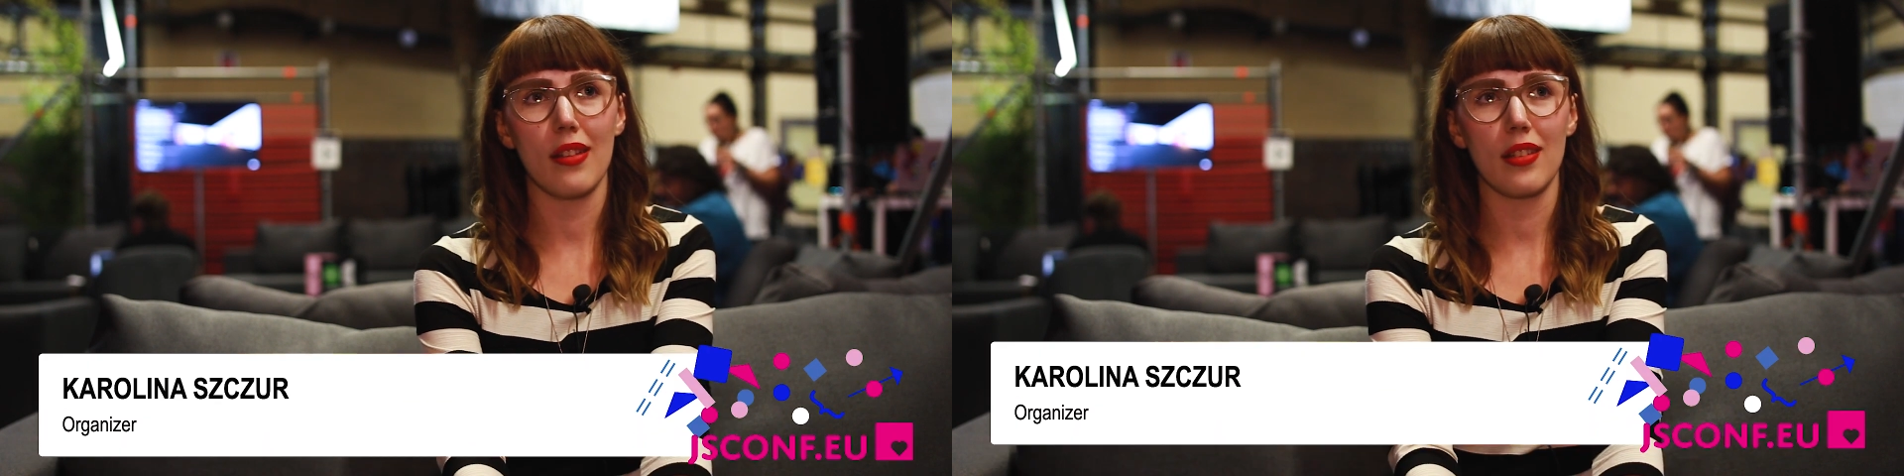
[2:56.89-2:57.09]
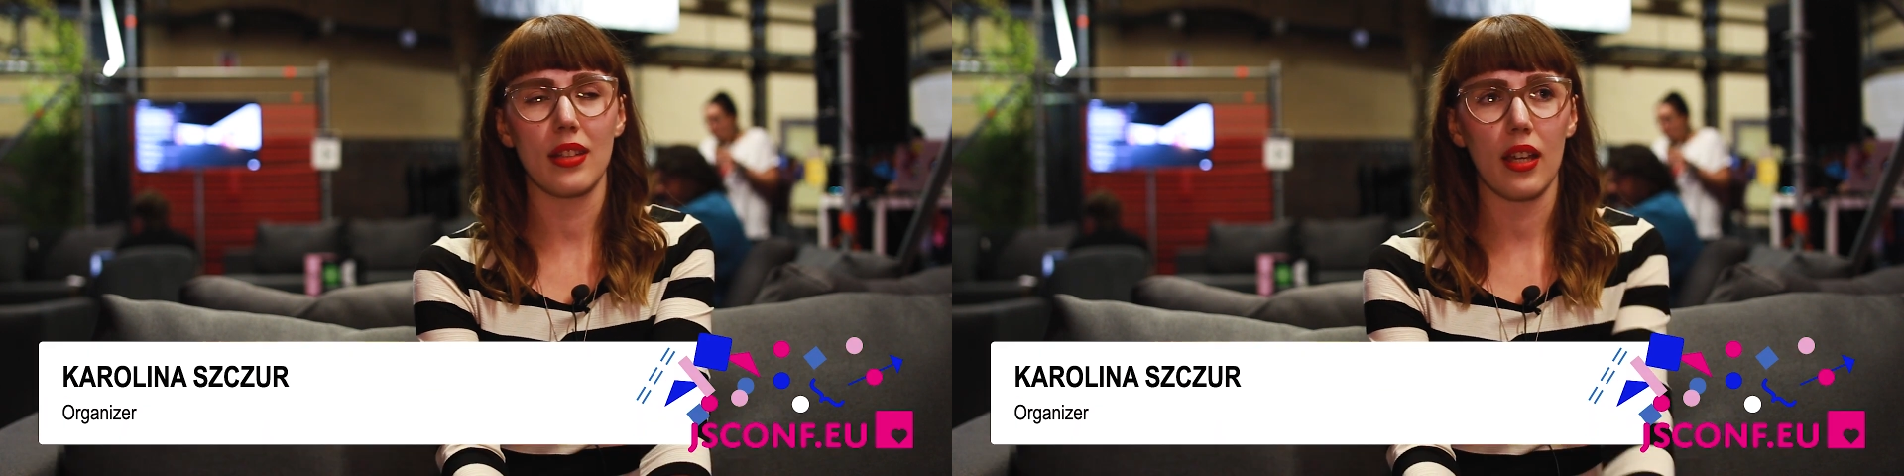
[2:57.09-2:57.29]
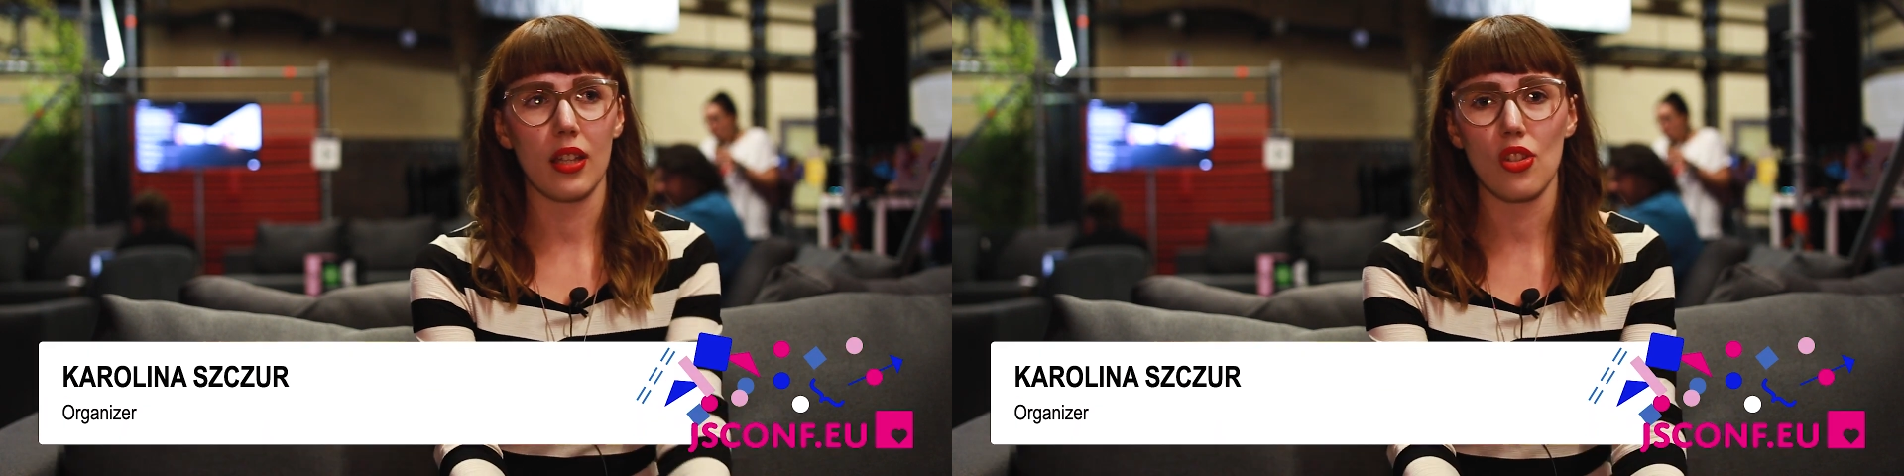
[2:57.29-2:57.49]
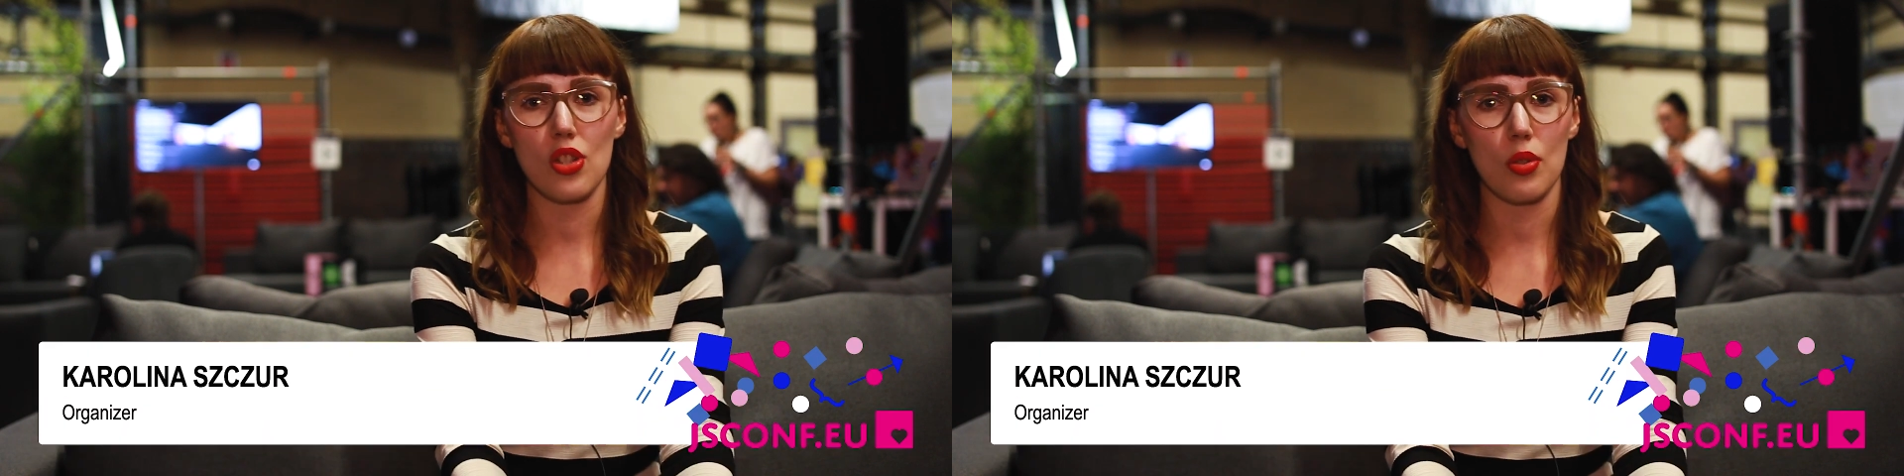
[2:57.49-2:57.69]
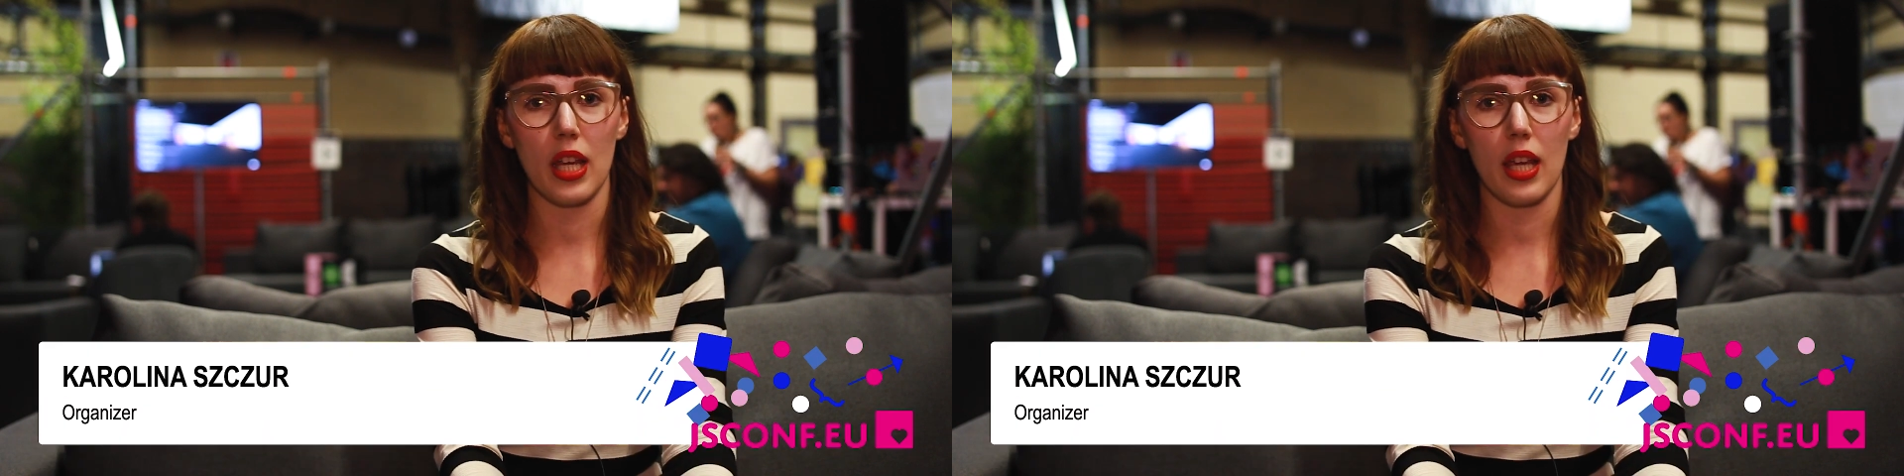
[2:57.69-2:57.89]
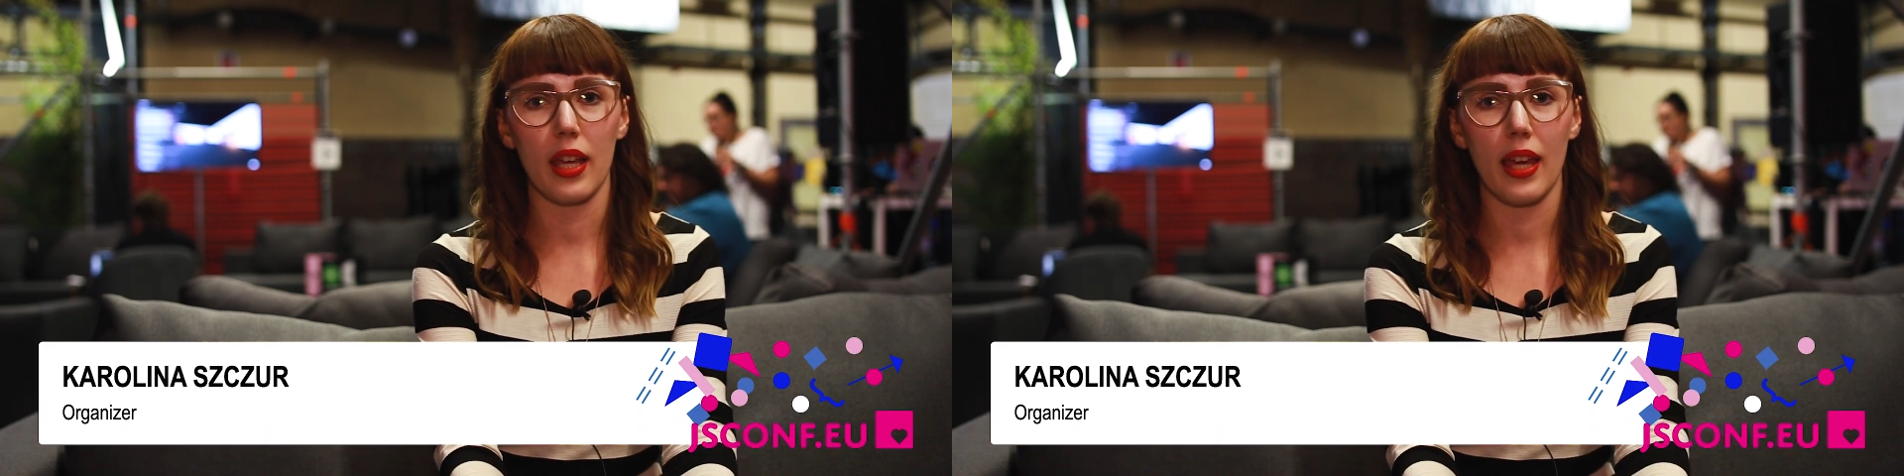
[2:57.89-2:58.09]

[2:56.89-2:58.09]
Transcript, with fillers: and the tech industry